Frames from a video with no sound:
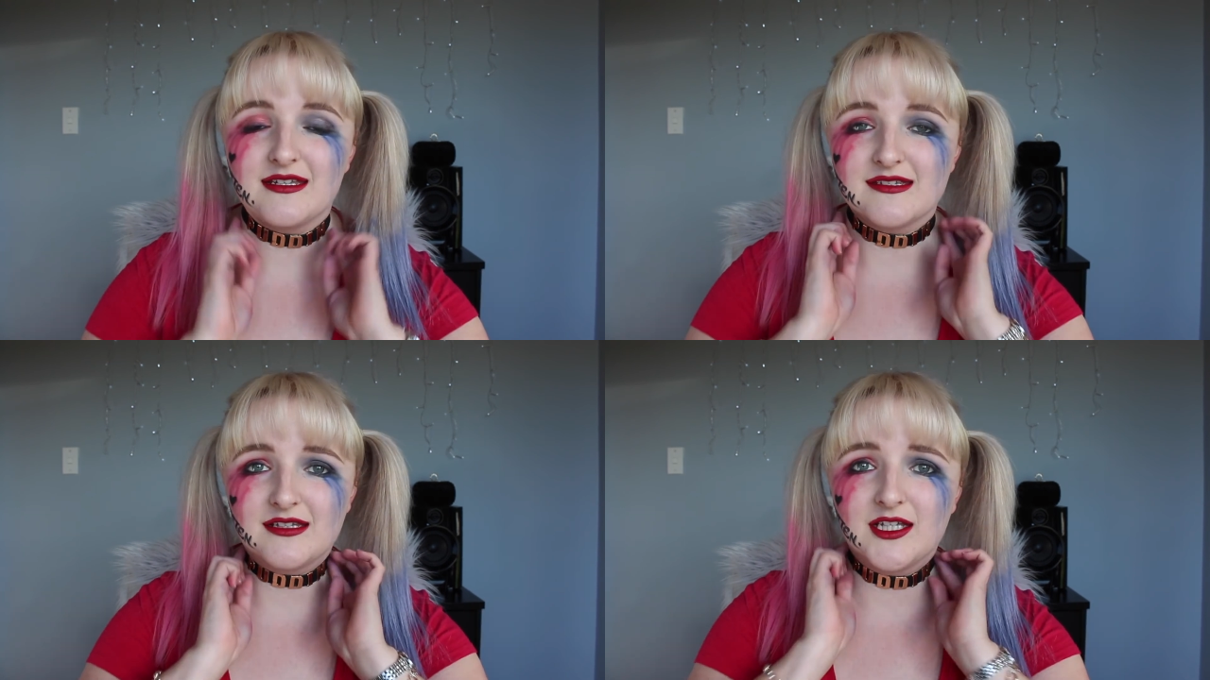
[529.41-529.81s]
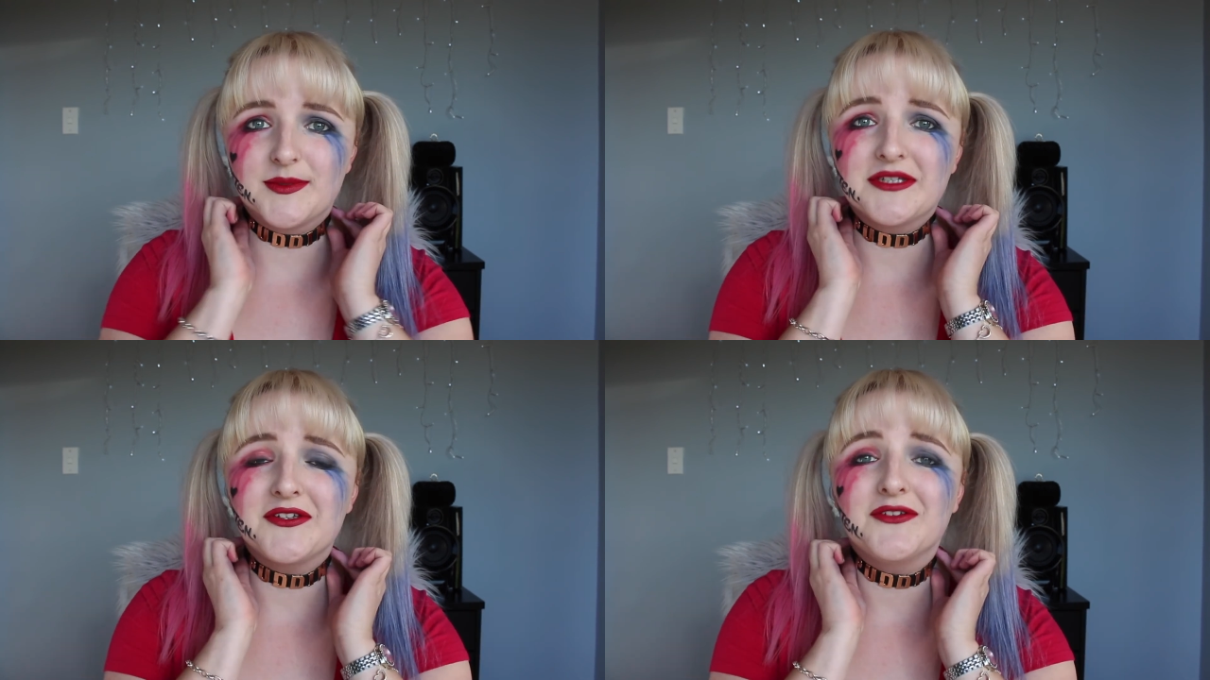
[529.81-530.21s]
it is a little
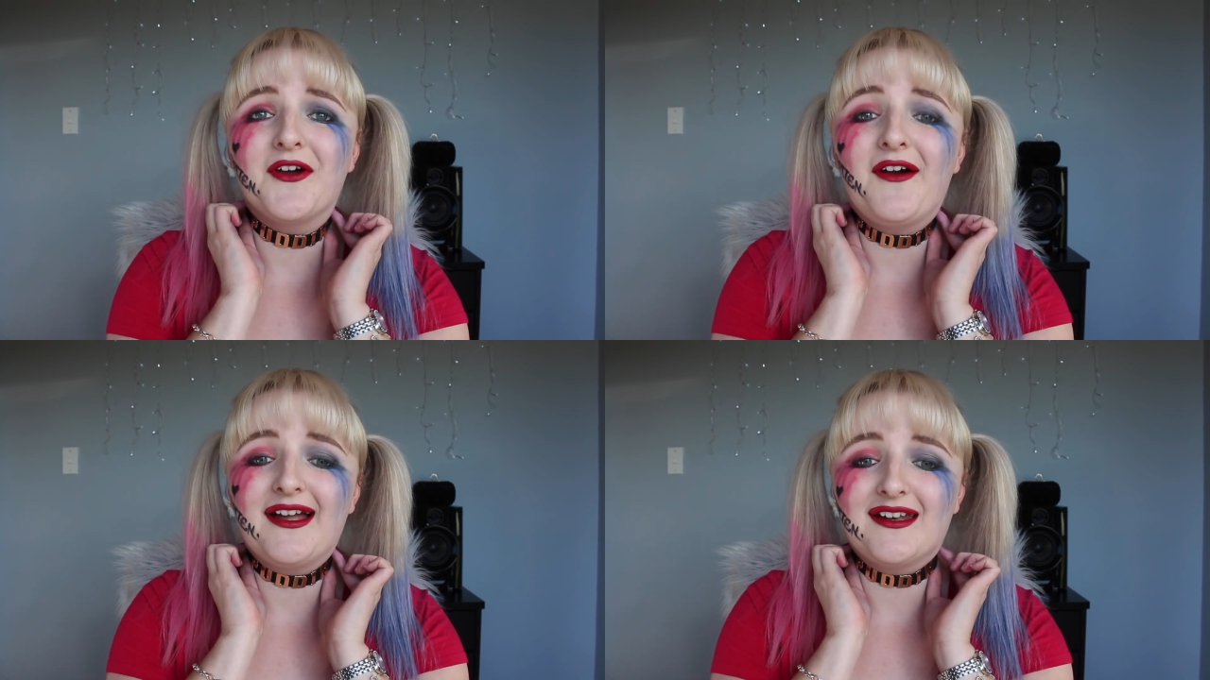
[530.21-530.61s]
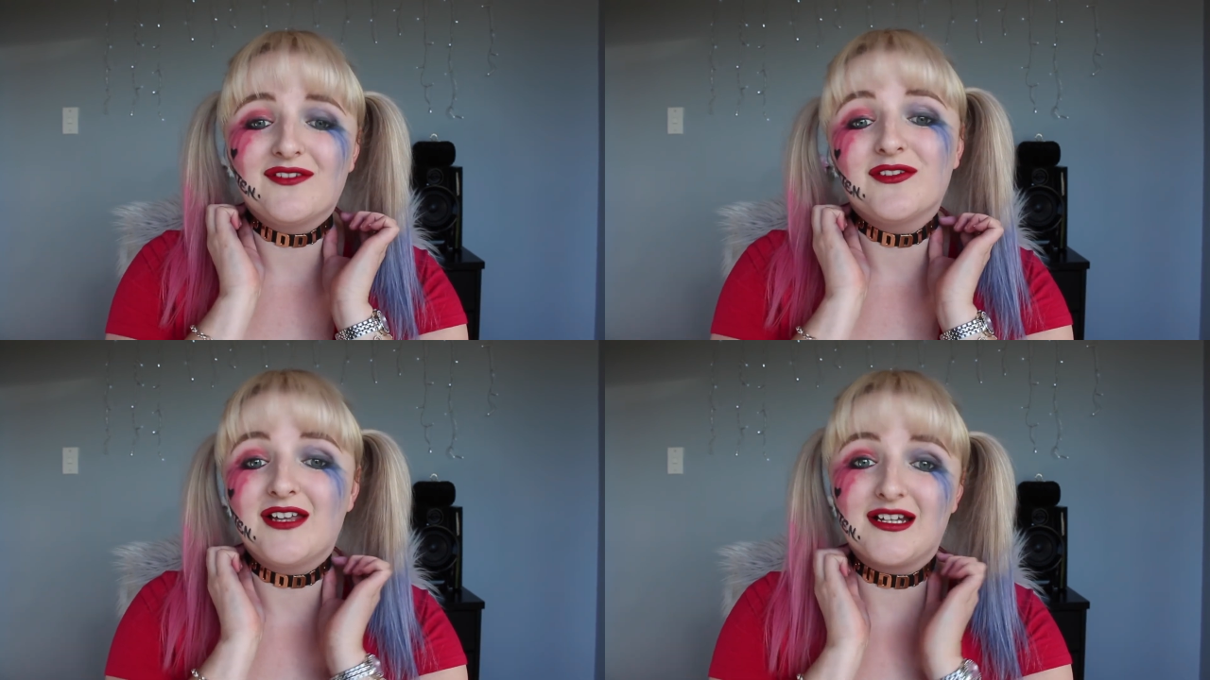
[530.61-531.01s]
bit too tight and I
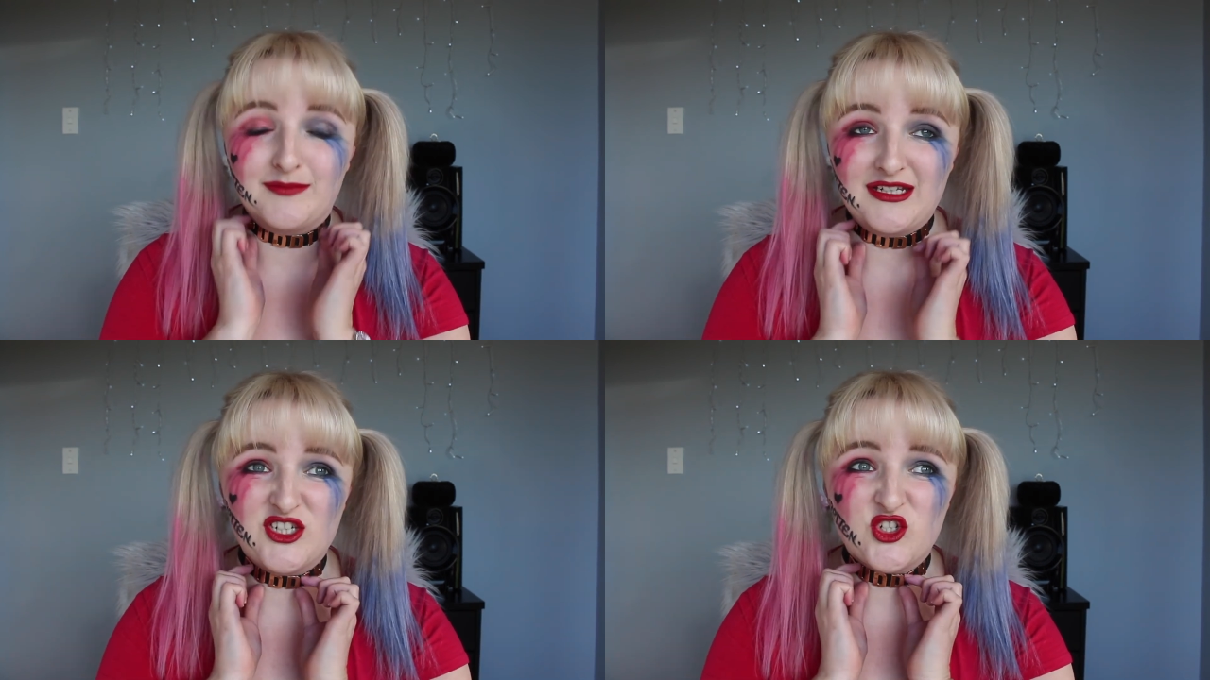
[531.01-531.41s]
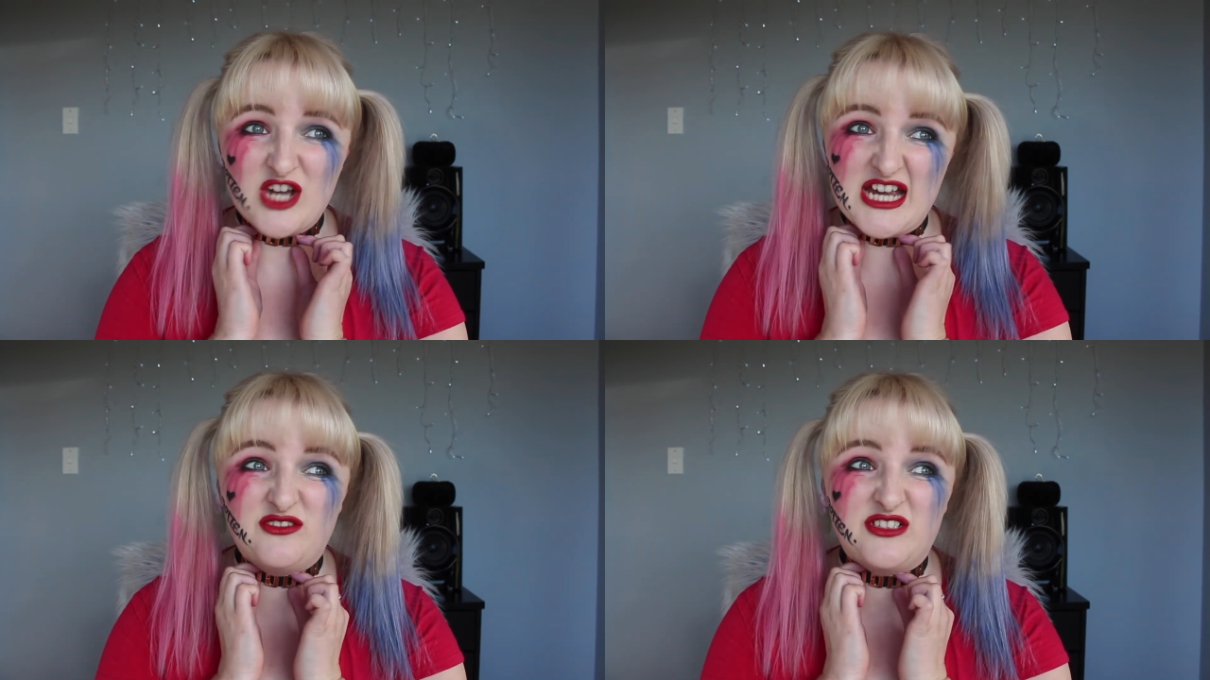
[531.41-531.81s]
feel like I'm being
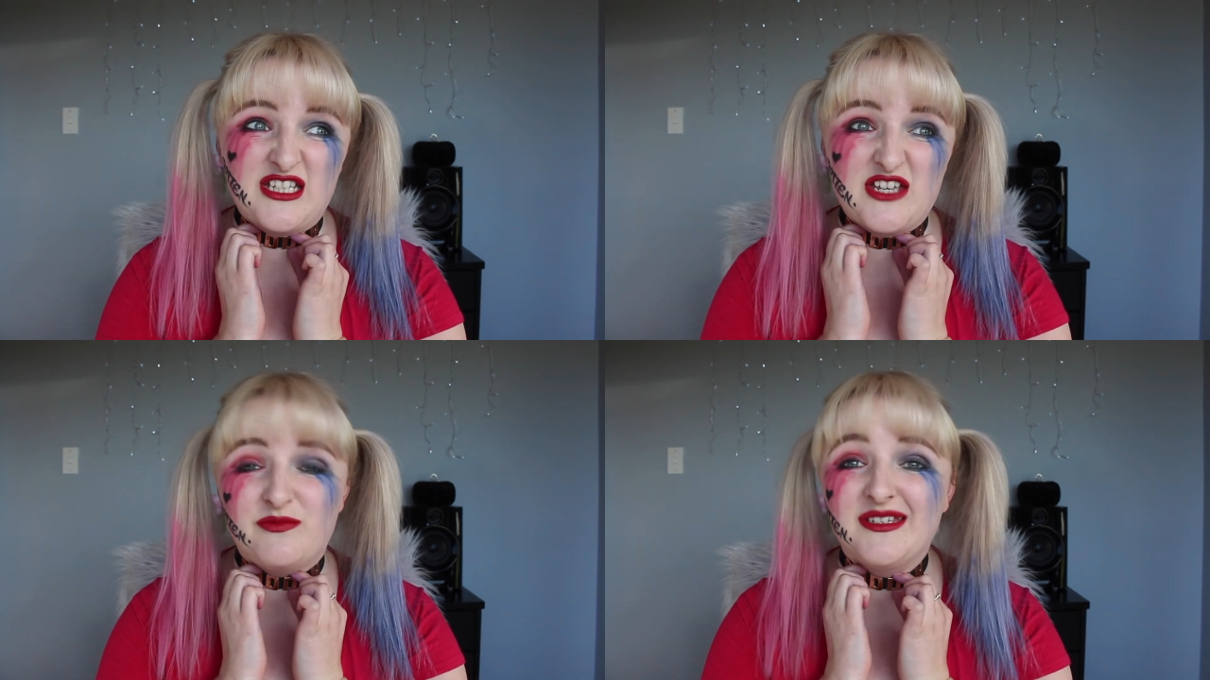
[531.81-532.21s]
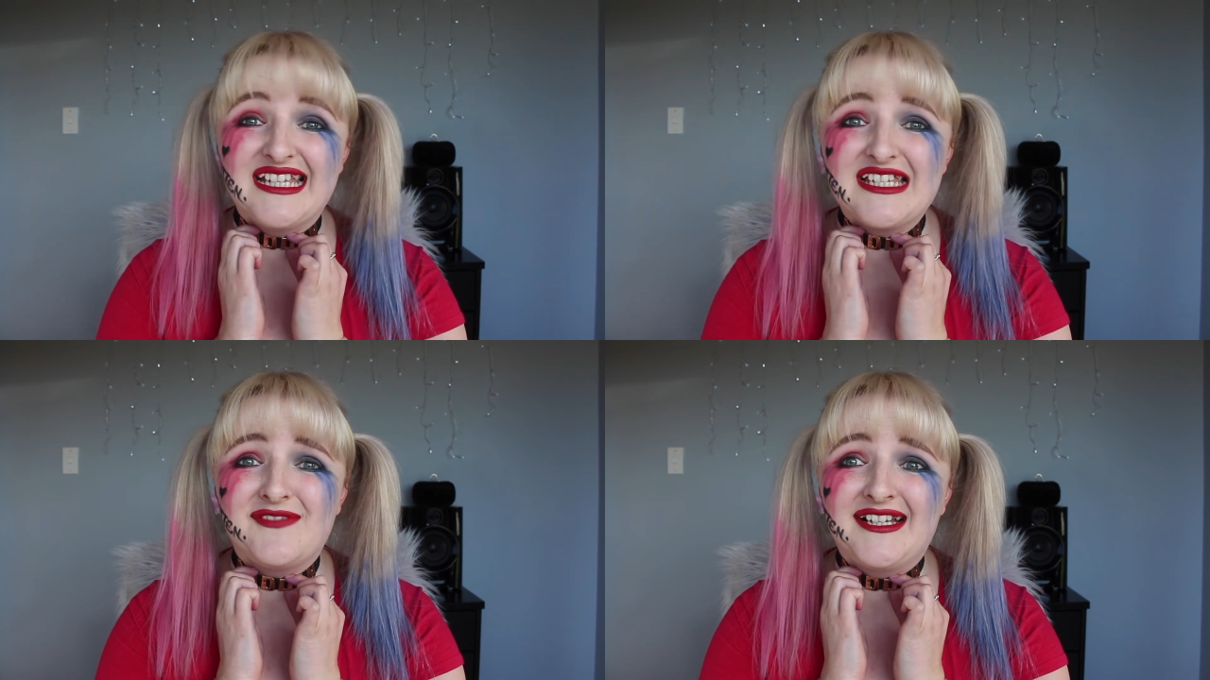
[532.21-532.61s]
strangled to death, but
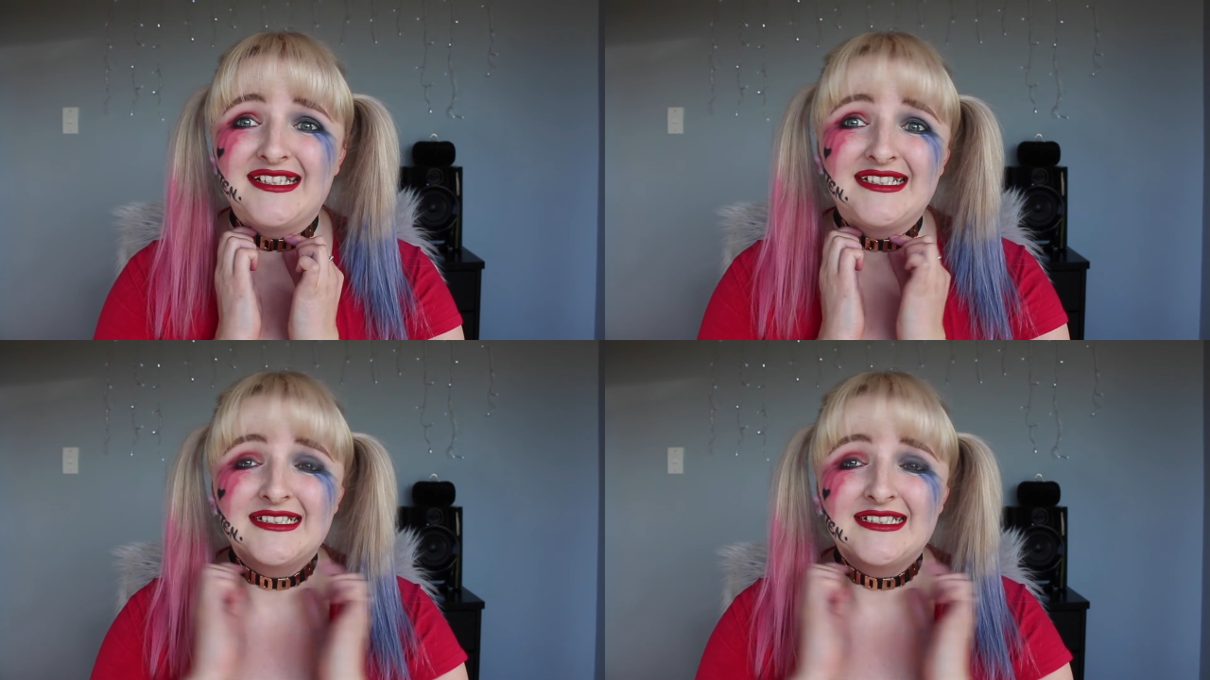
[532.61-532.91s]
that's fine.